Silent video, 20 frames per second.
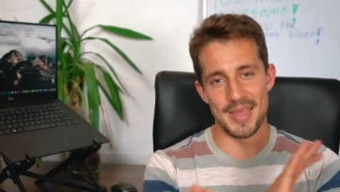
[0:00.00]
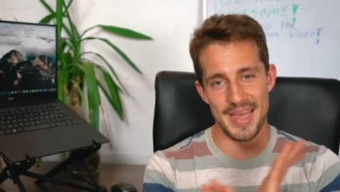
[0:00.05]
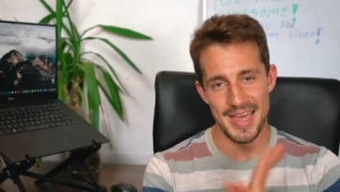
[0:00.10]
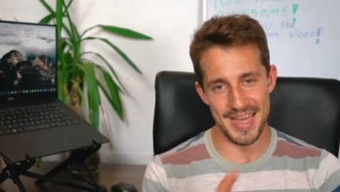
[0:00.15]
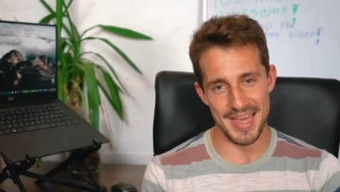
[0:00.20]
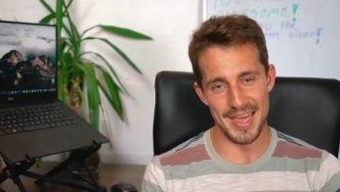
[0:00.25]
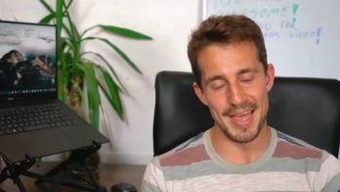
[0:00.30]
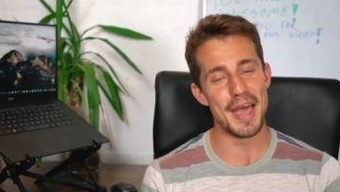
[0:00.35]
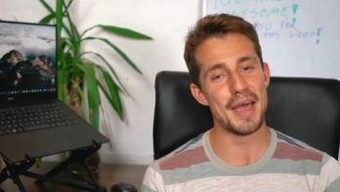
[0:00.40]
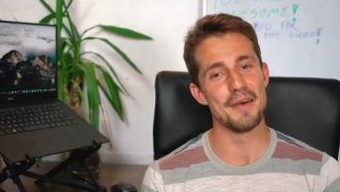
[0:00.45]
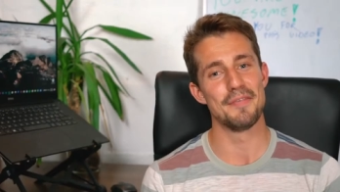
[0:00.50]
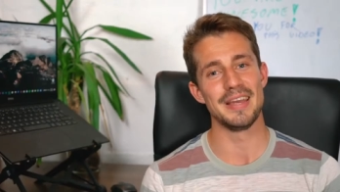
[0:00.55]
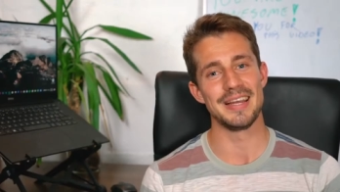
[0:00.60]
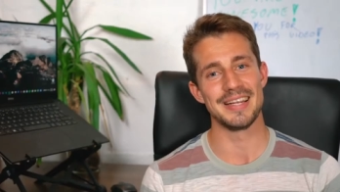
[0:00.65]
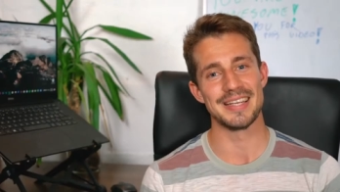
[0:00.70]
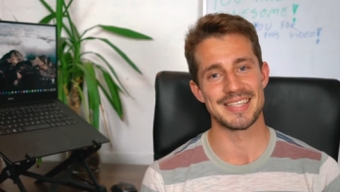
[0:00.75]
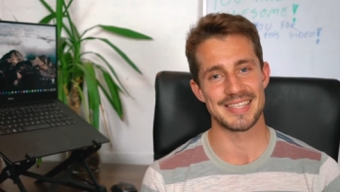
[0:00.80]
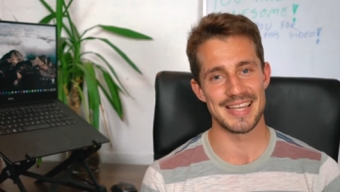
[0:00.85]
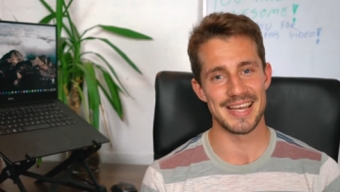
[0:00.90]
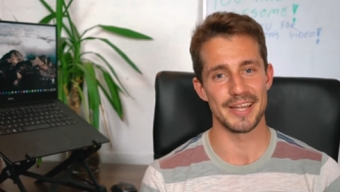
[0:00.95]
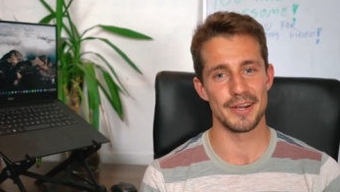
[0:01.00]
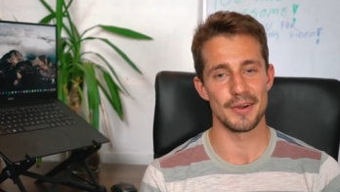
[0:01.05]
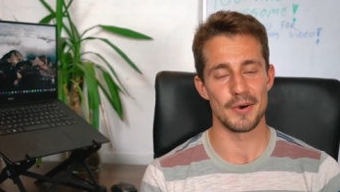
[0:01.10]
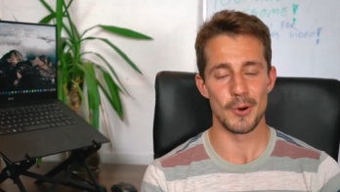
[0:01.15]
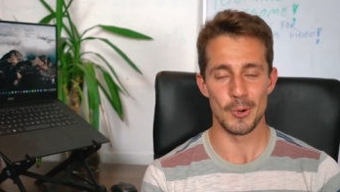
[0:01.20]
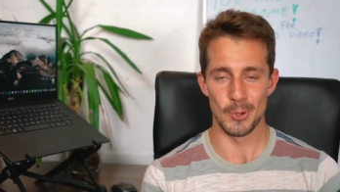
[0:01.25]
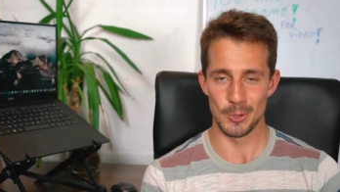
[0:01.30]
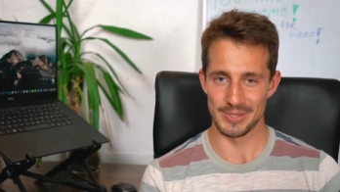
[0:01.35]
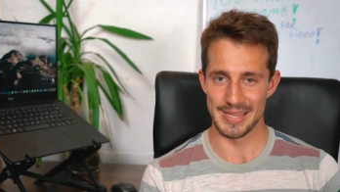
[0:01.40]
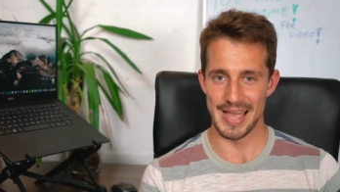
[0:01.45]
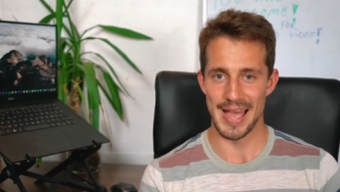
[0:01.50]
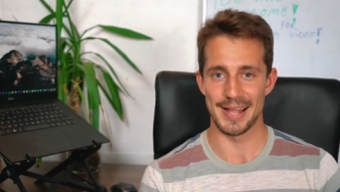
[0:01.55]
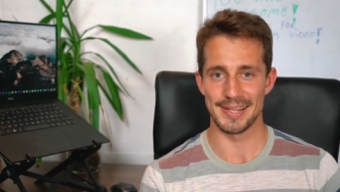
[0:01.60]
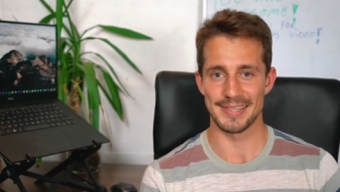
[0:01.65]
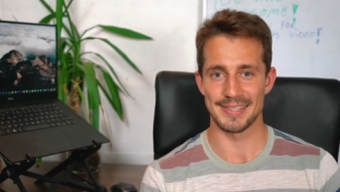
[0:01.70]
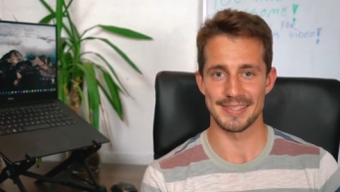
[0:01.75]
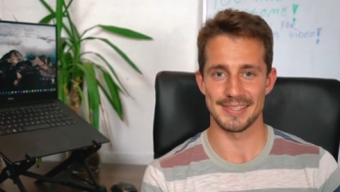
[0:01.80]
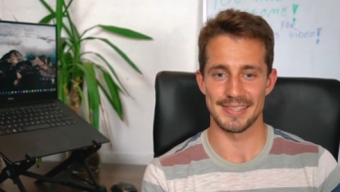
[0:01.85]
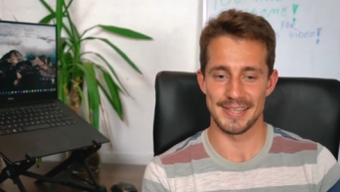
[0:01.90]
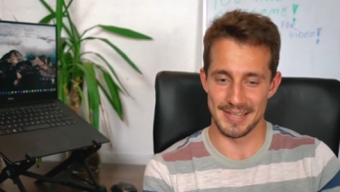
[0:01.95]
Having said all
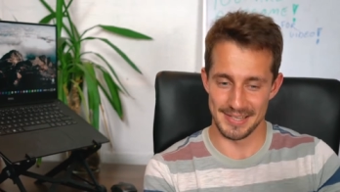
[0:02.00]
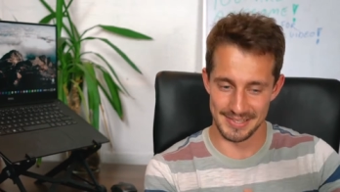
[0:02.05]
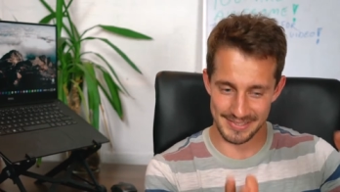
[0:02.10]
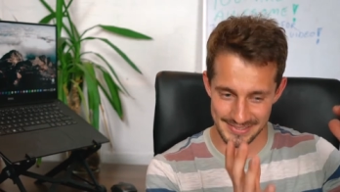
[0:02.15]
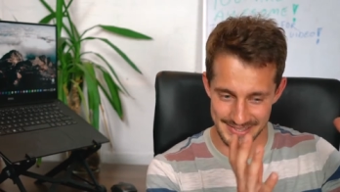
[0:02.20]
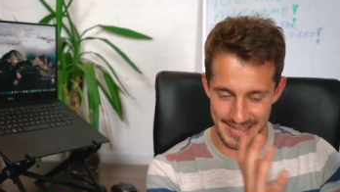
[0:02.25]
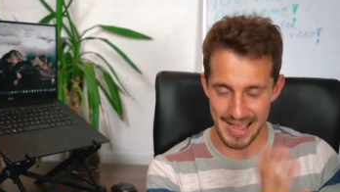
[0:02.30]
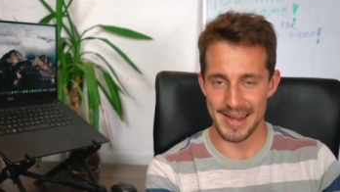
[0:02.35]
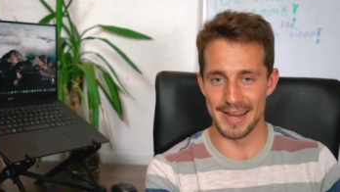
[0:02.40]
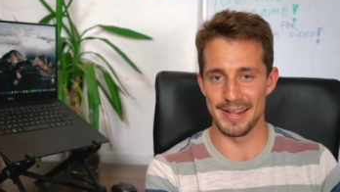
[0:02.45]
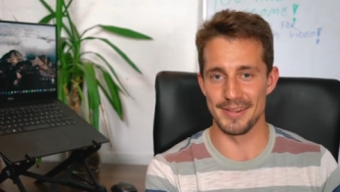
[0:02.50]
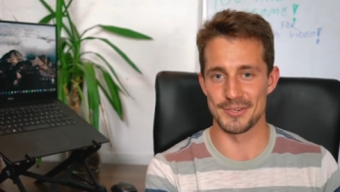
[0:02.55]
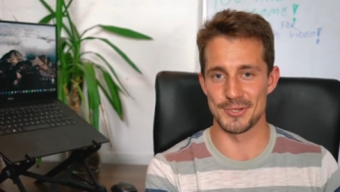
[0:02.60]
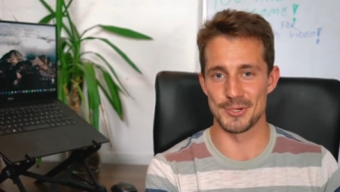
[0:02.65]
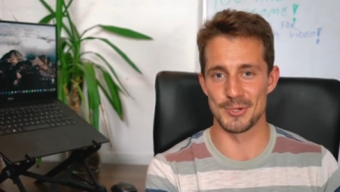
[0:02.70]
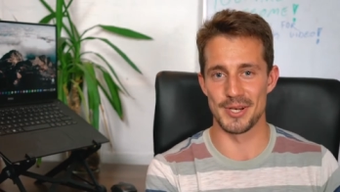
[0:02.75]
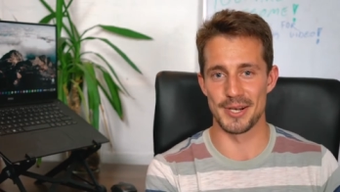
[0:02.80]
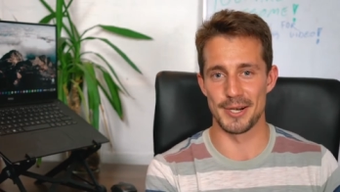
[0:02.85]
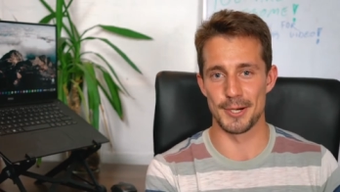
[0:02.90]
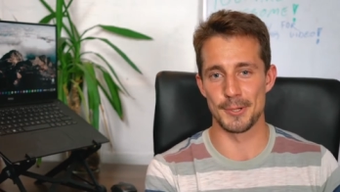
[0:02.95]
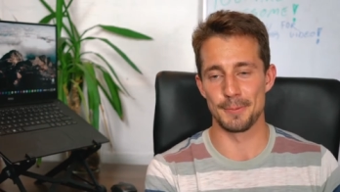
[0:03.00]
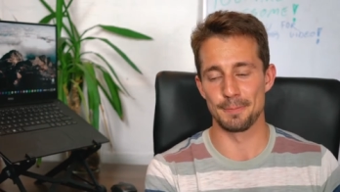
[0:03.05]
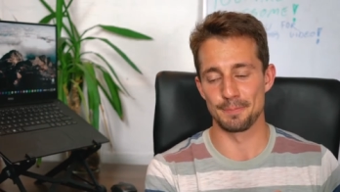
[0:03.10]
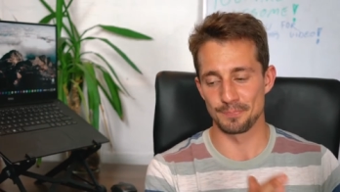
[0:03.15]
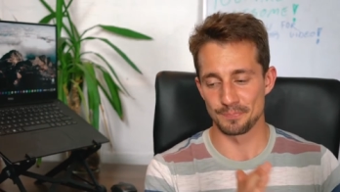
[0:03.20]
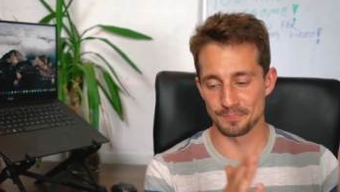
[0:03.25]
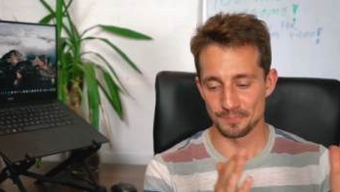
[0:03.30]
that, that intro there,